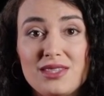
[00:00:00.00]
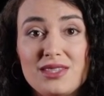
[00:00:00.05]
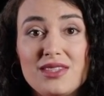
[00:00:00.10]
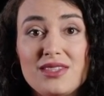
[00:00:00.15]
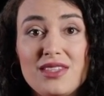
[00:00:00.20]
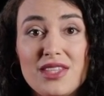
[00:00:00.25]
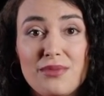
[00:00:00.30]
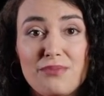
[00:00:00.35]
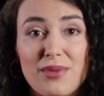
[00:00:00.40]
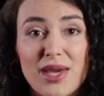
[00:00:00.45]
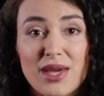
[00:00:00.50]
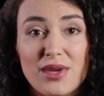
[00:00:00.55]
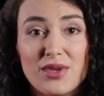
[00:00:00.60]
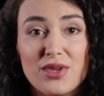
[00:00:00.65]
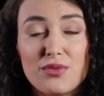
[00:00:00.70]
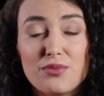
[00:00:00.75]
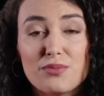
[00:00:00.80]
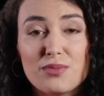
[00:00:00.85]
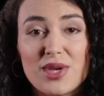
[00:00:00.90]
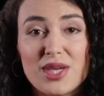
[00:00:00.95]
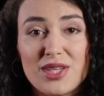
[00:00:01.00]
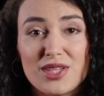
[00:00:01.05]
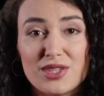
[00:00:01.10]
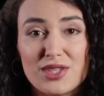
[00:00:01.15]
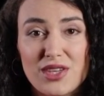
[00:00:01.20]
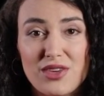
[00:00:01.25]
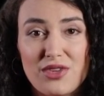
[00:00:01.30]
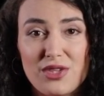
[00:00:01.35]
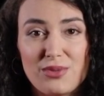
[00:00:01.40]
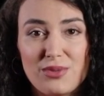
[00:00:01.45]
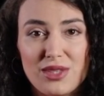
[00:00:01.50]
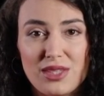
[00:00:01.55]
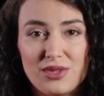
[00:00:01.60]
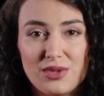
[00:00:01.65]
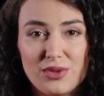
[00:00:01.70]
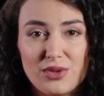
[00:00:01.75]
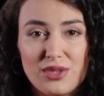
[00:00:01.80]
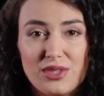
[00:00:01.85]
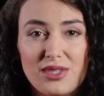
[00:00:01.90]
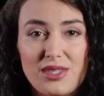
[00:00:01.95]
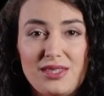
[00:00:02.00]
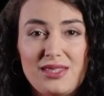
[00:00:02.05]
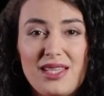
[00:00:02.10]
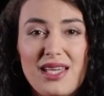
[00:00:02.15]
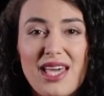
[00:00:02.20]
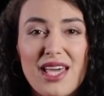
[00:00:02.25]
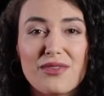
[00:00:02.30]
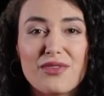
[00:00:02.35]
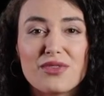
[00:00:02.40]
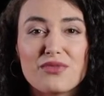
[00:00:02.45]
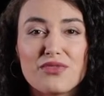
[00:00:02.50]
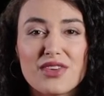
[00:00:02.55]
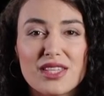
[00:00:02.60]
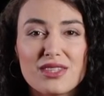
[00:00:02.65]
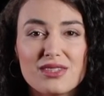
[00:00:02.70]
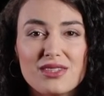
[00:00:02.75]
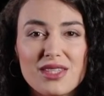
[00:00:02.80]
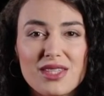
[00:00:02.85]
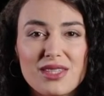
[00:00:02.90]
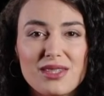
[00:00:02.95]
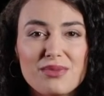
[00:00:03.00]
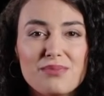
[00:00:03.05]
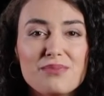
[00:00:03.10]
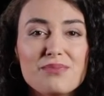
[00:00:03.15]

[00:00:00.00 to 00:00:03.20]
to the amount of monetary resources they have invested,